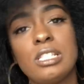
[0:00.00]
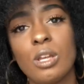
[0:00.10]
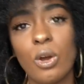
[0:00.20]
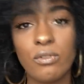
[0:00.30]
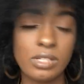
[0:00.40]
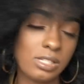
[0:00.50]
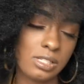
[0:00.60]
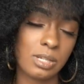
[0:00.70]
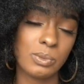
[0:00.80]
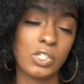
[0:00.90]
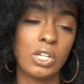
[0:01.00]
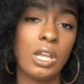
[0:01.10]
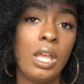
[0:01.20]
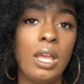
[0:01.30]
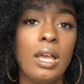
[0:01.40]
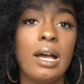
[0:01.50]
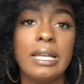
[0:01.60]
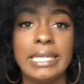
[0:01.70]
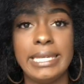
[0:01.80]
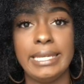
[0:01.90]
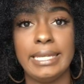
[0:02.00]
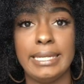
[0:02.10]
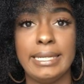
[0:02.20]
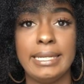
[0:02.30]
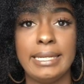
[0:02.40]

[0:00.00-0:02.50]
to go over this temperature. Again,